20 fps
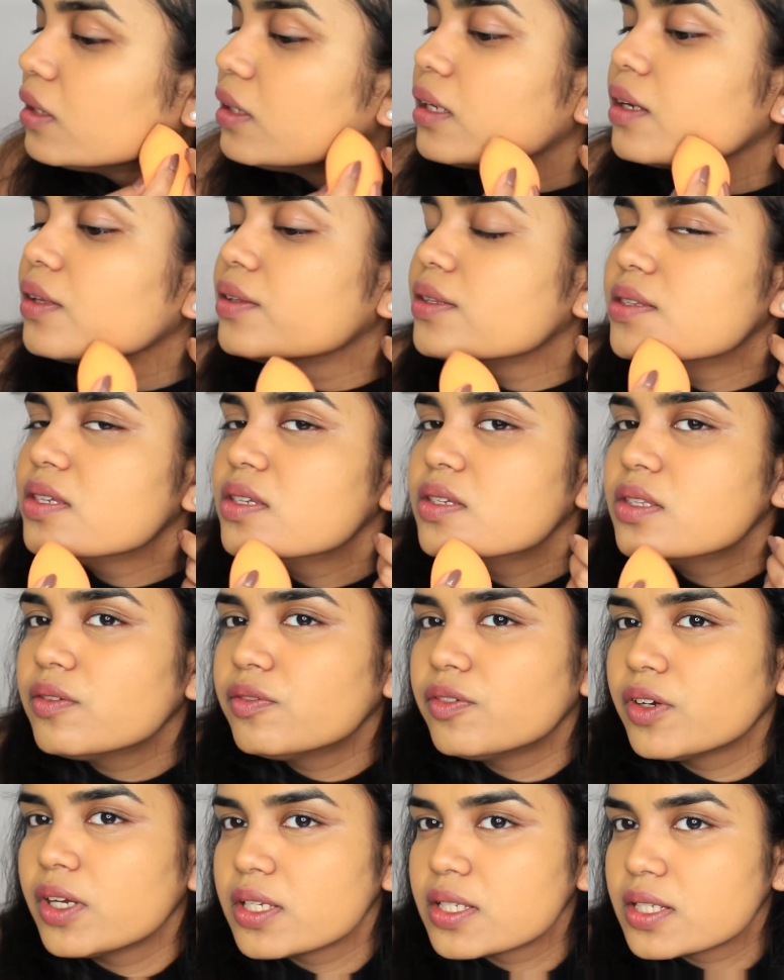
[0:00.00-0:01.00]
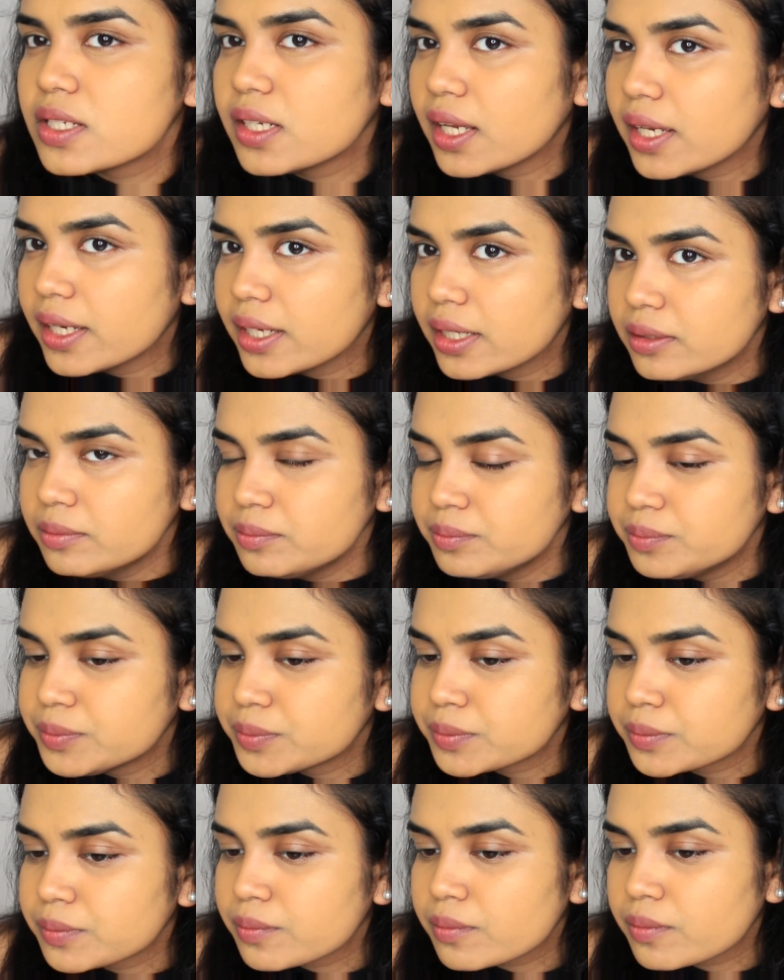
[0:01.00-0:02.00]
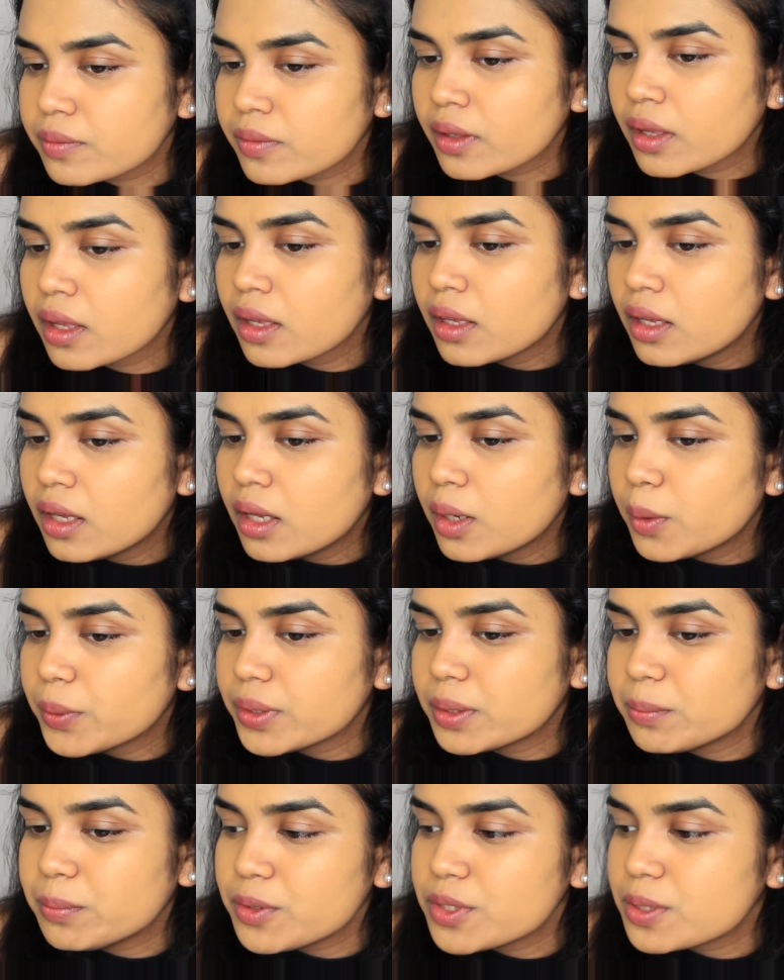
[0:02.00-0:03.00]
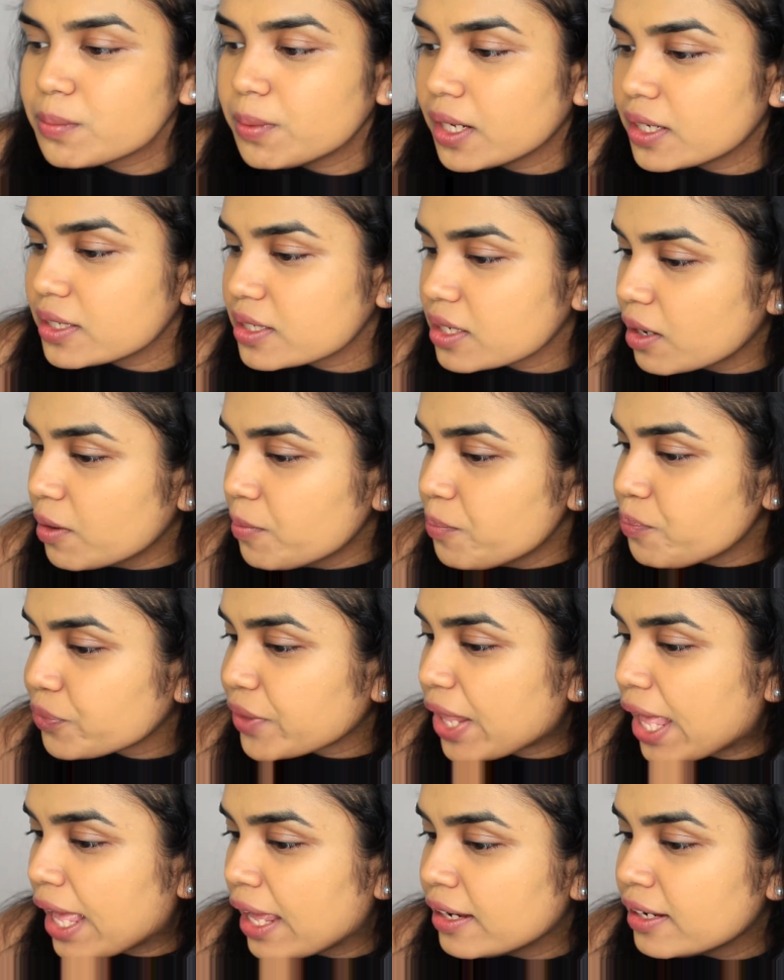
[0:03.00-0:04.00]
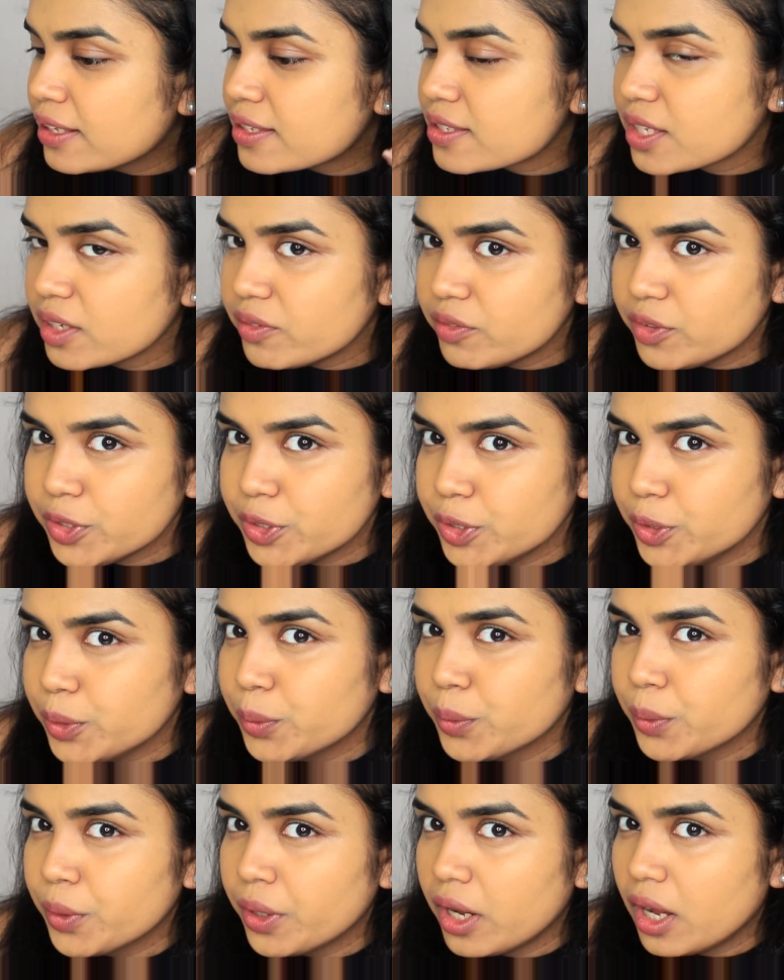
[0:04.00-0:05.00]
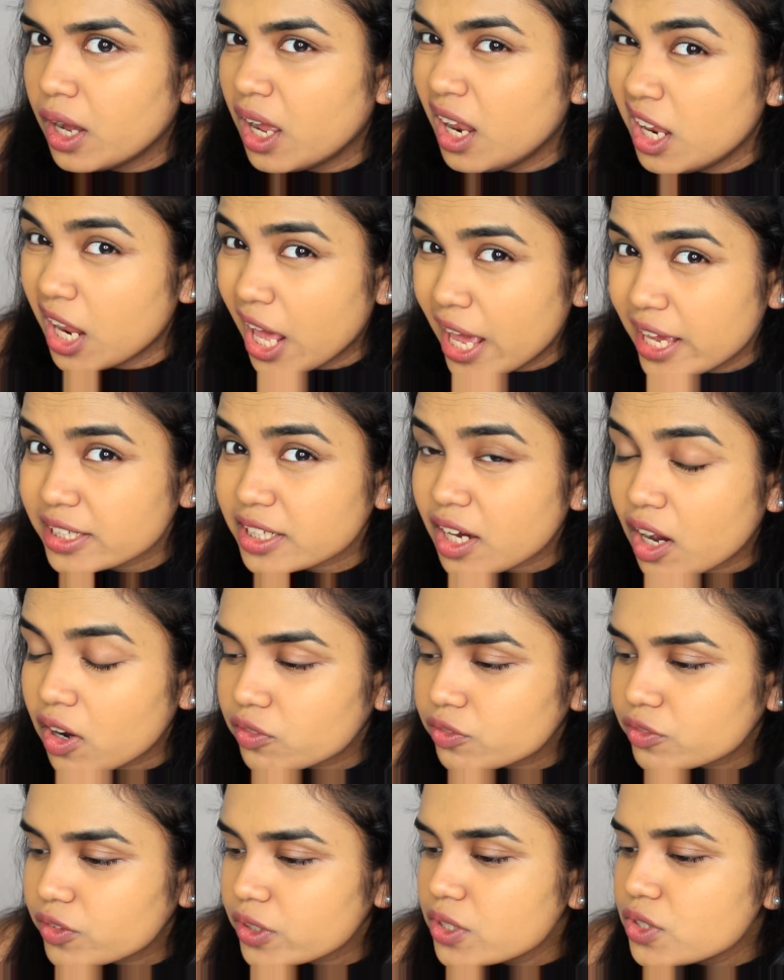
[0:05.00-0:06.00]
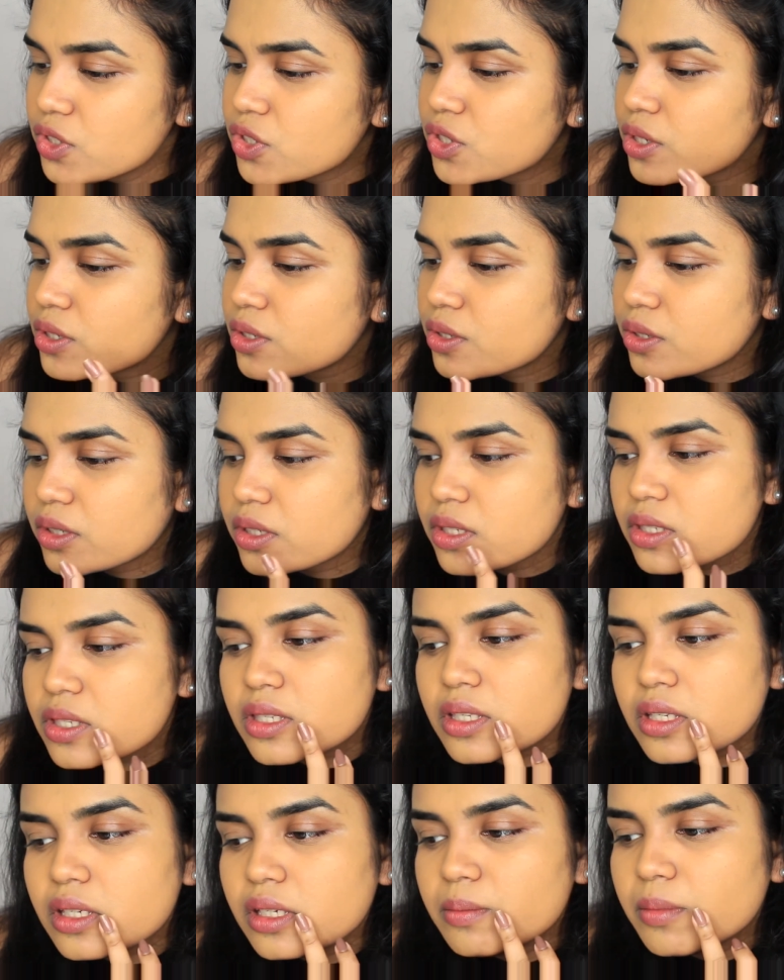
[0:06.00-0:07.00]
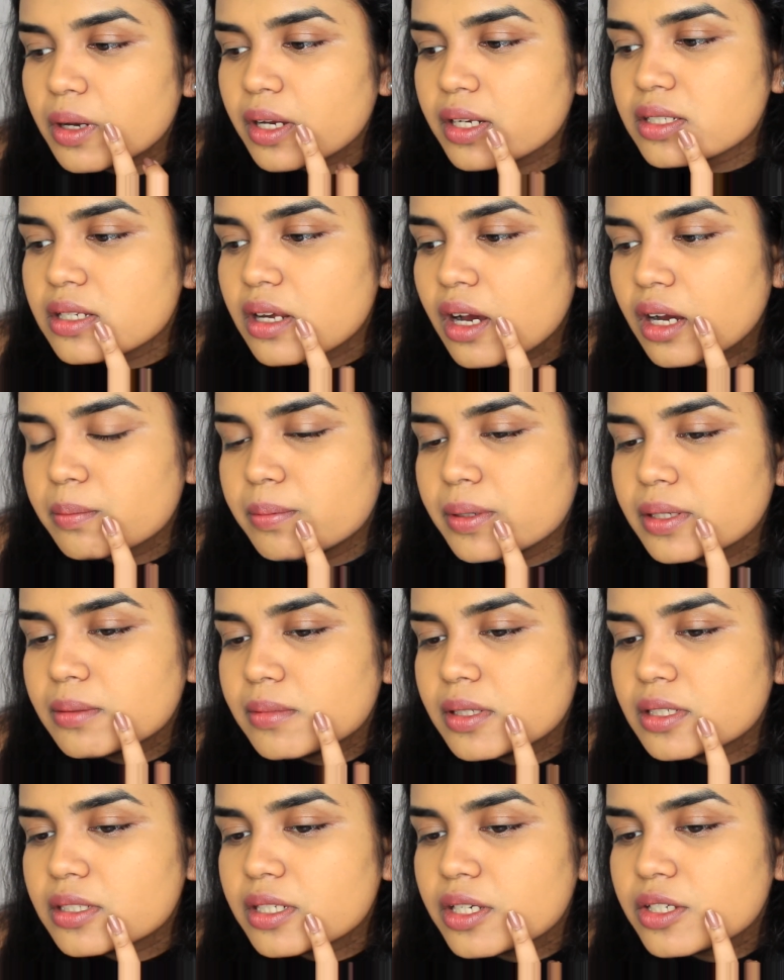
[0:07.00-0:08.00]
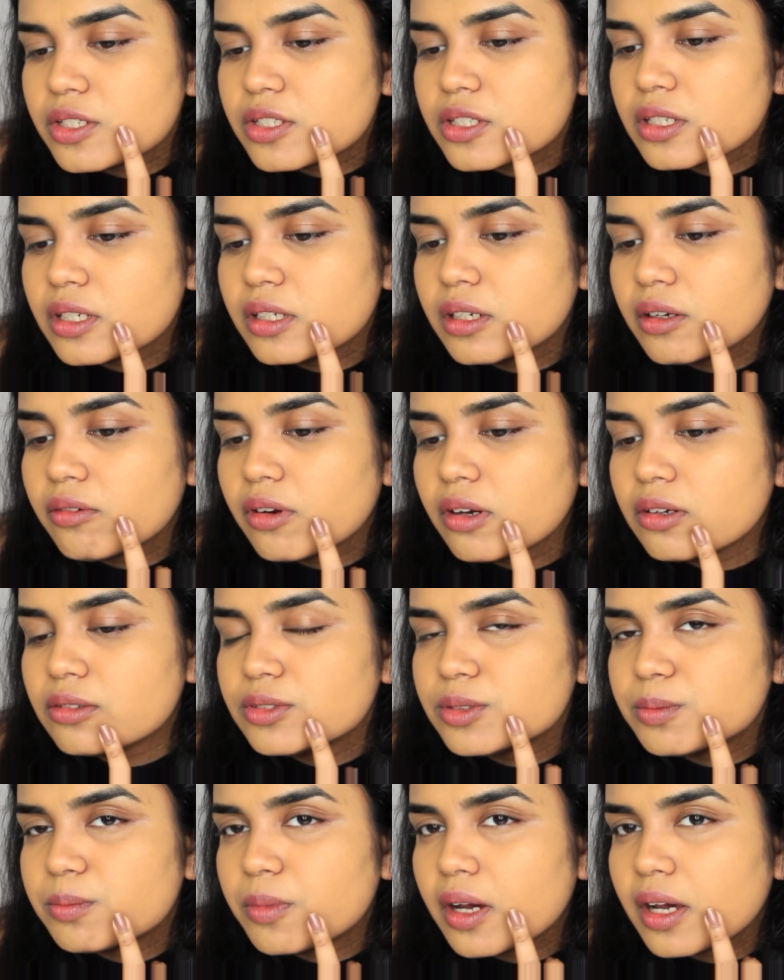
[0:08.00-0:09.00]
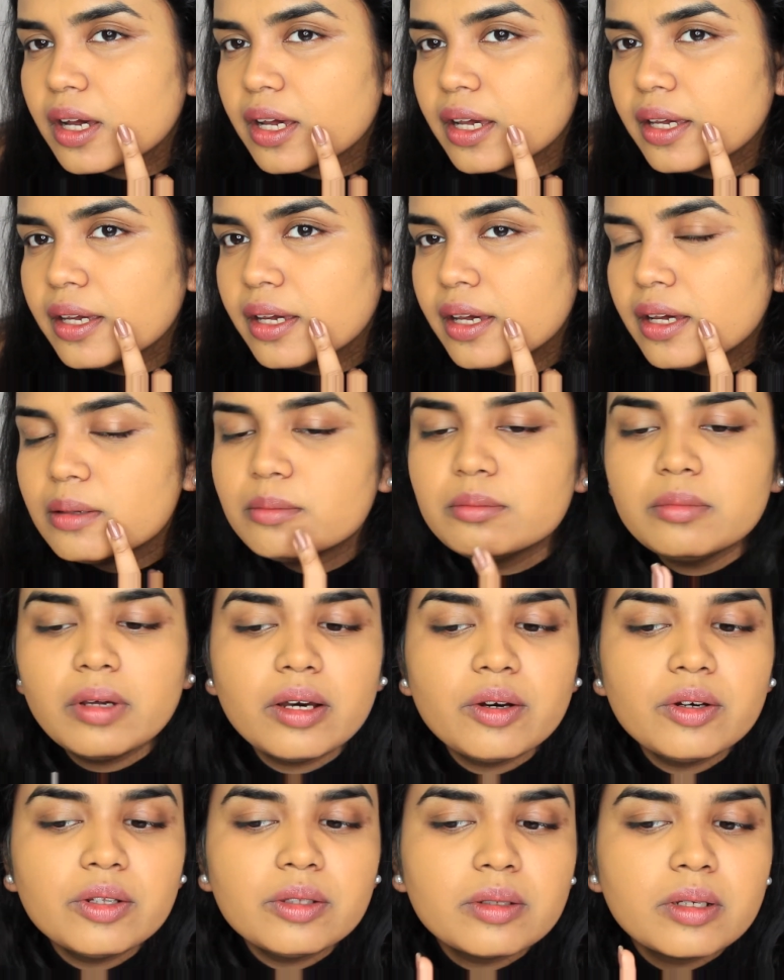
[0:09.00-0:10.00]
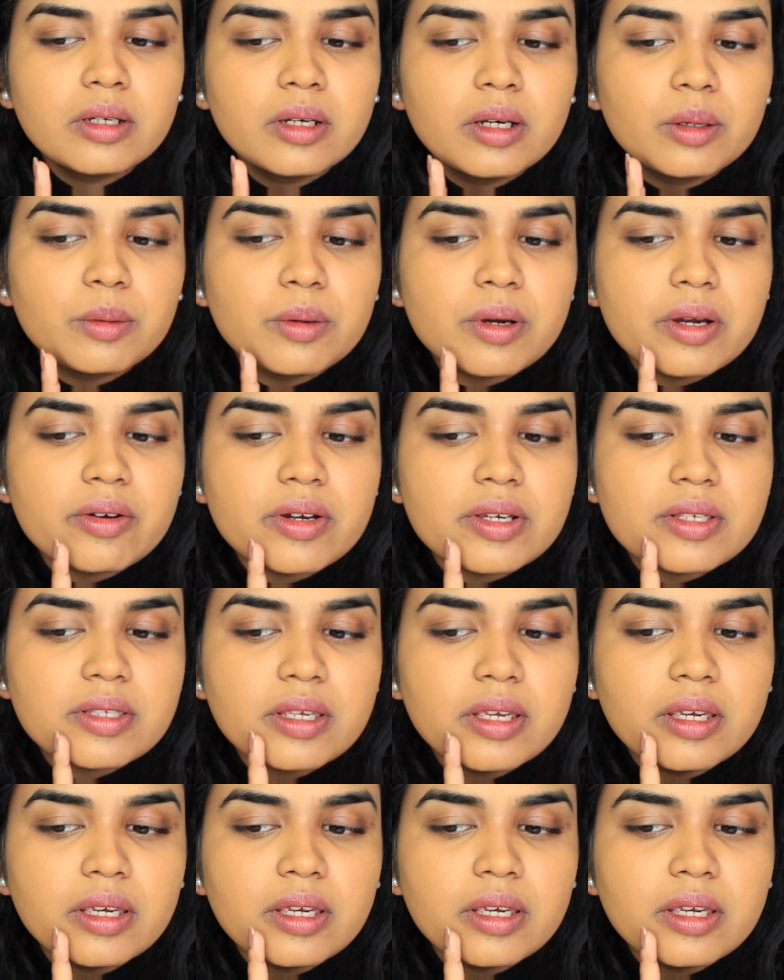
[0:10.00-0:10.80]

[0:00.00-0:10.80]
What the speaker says: Now this is the first layer with the beauty blender, and it's giving you light coverage, so you can see my dark pigmentation around my mouth, whereas